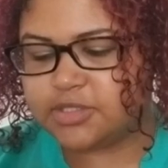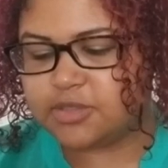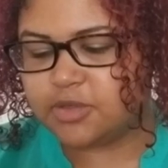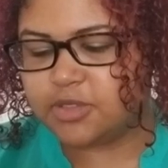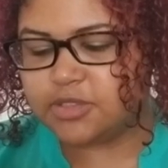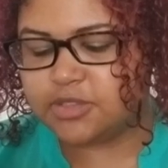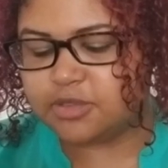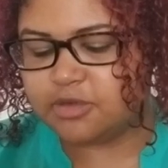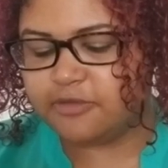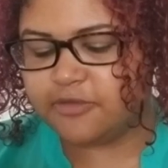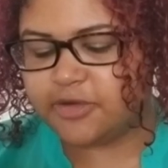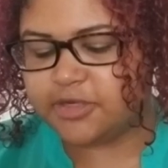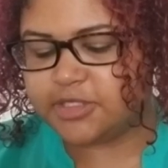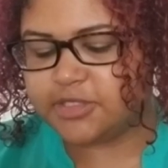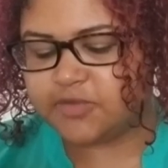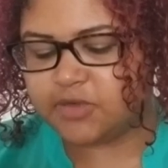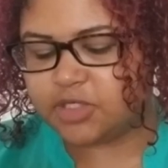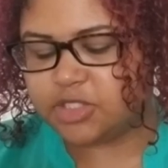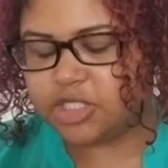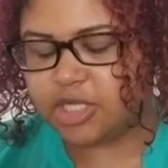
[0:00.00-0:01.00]
Swords in reverse
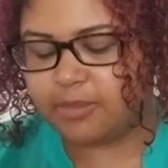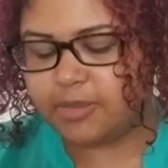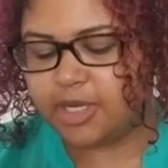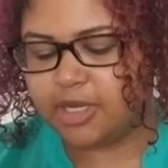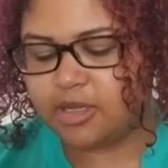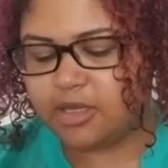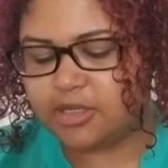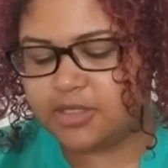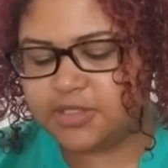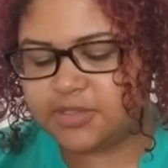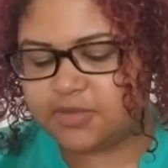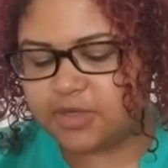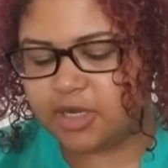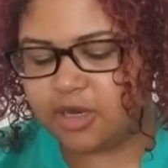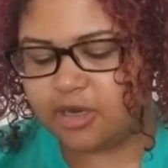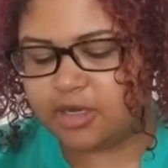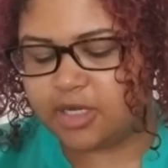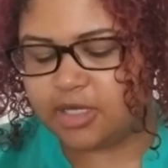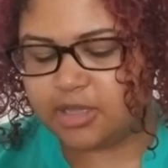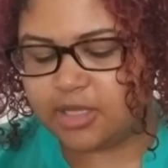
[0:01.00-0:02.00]
for Geminis
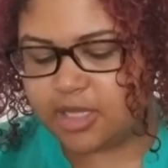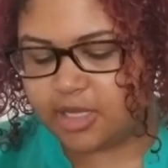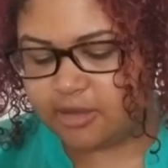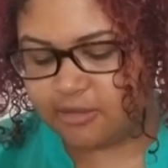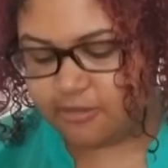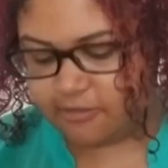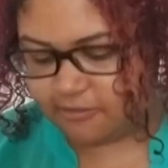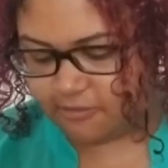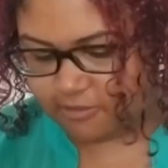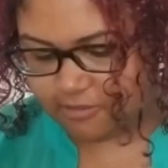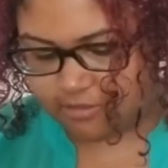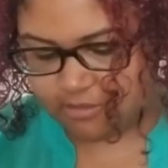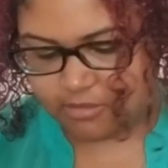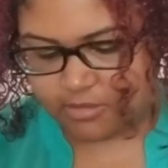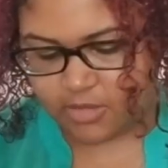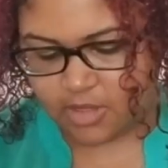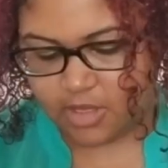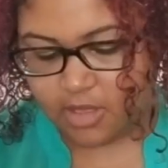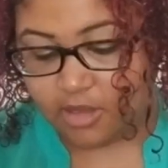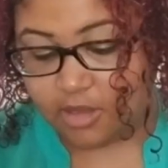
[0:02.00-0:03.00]
regarding love.
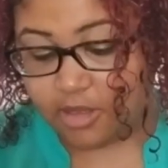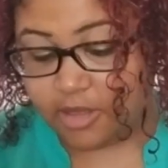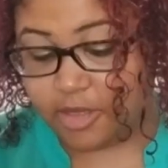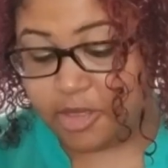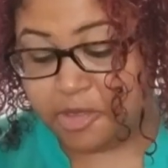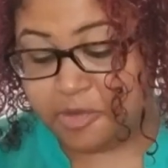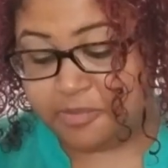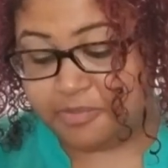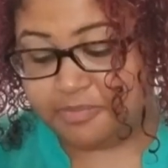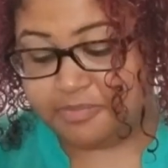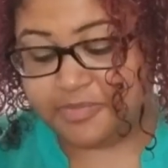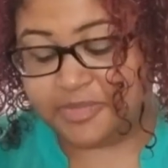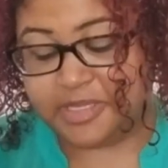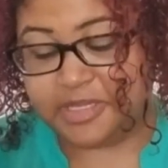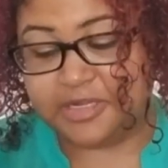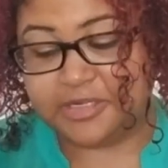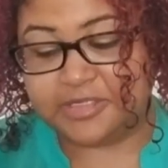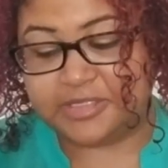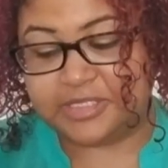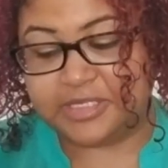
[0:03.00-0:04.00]
Oh,
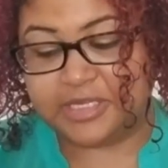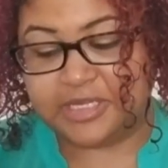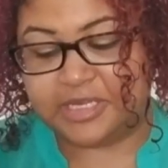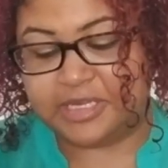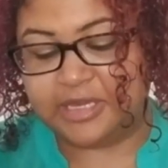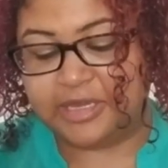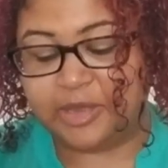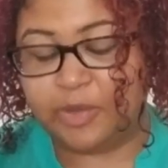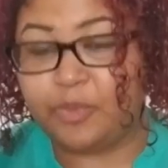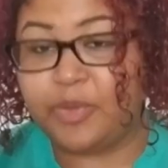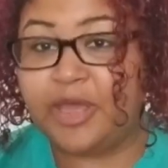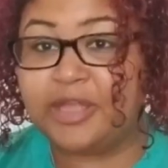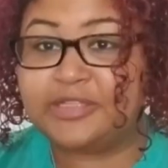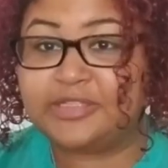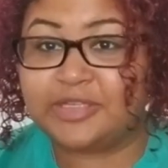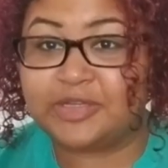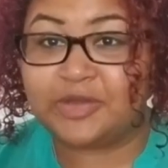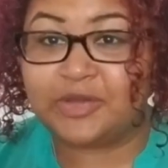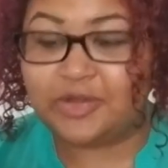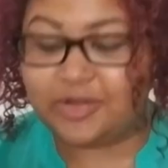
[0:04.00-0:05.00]
there's the King of
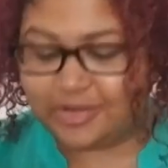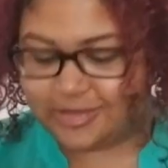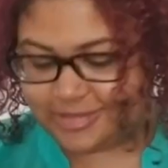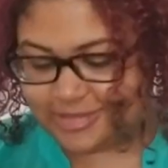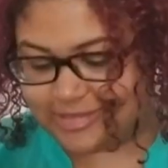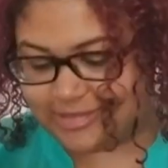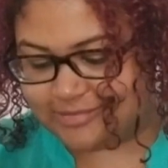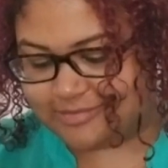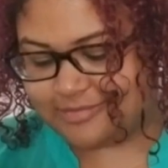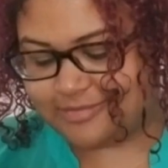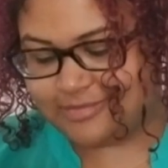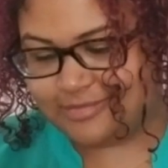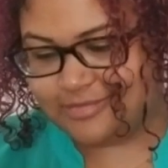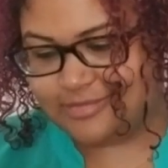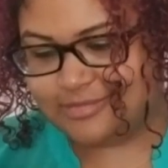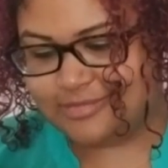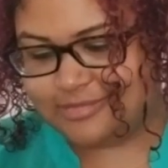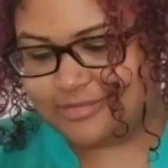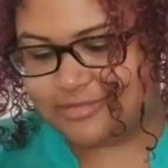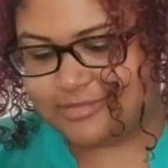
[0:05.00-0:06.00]
Pentacles.
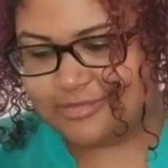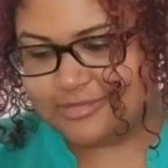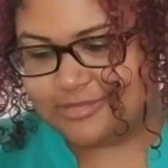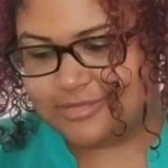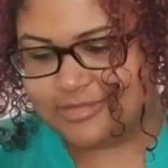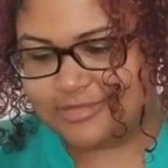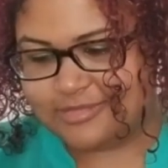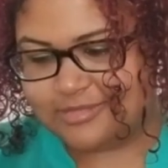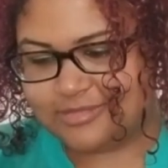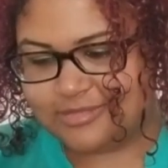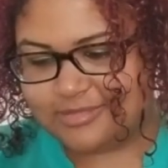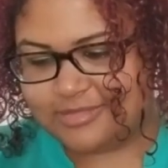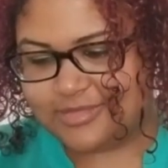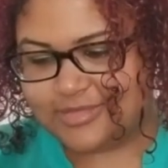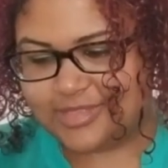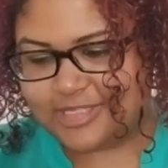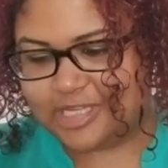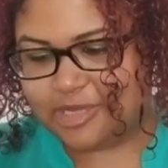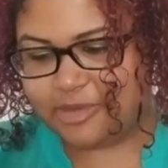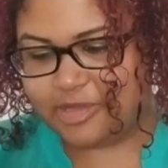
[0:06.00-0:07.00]

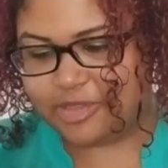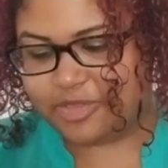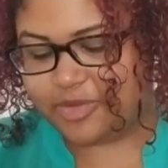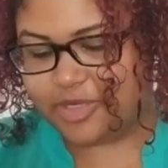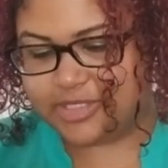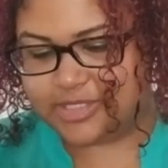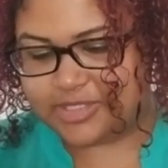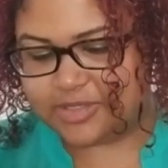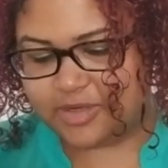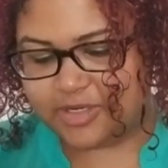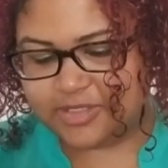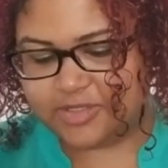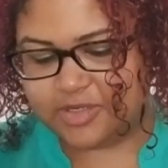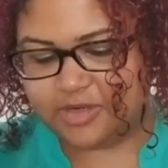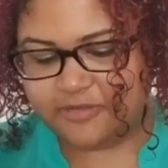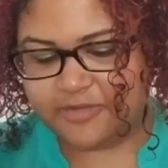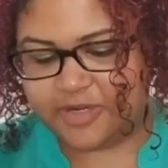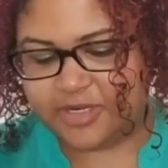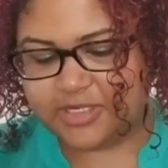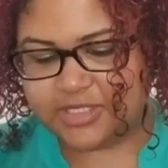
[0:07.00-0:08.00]
Plan out Three of Swords in
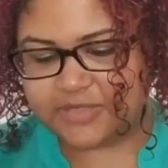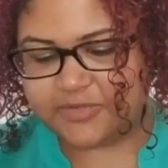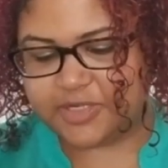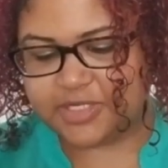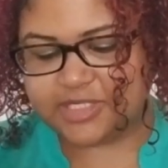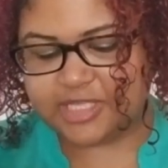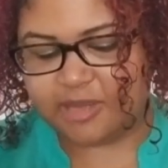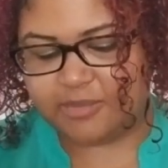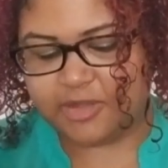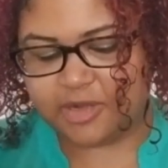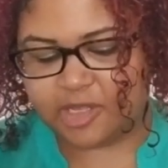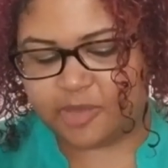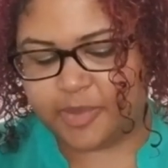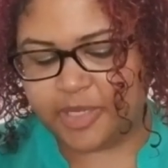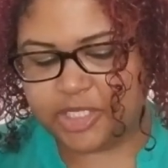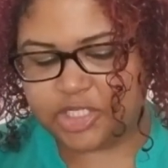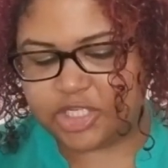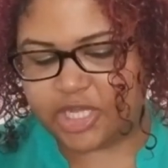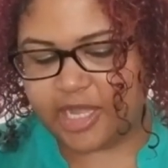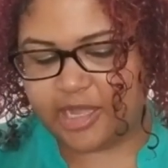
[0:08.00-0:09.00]
reverse. For some, there could be
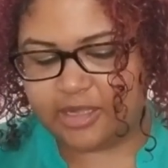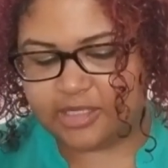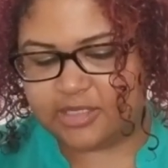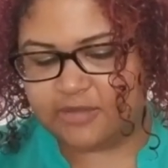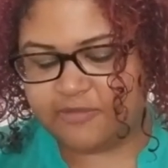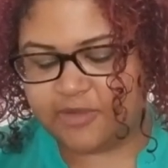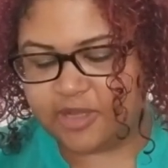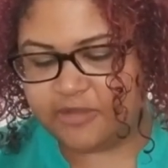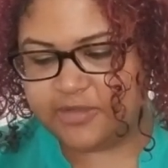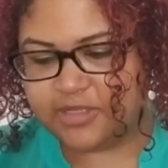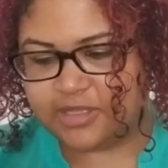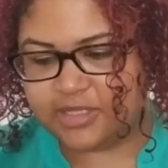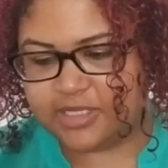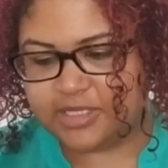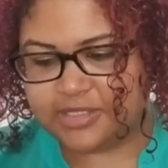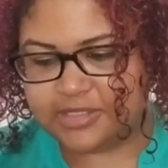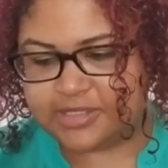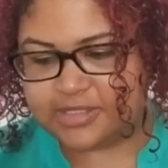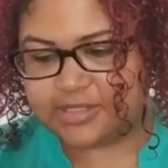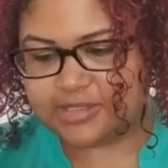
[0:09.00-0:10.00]
a child involved in
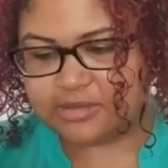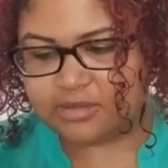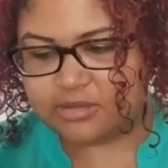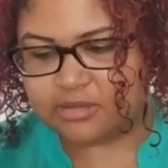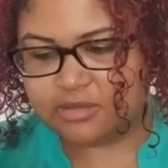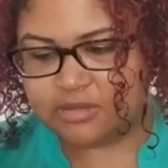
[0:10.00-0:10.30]
this